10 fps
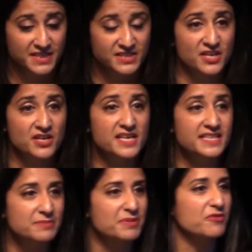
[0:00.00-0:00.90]
So you
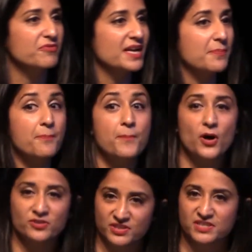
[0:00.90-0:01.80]
need to be a really
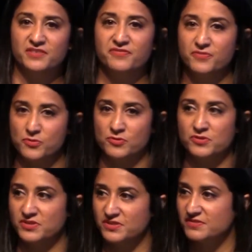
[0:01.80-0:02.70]
positive
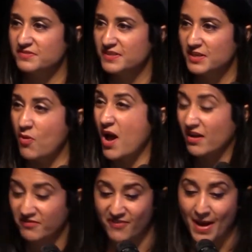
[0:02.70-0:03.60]
force, quite
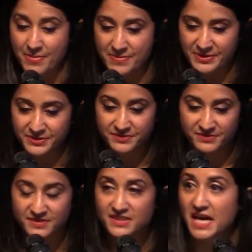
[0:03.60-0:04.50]
unflappable,
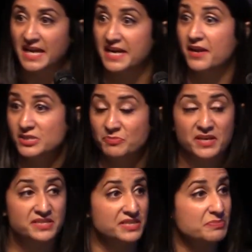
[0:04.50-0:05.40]
and a nice
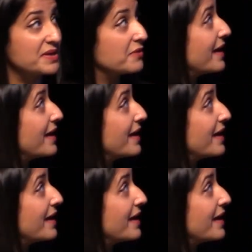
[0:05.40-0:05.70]
person to be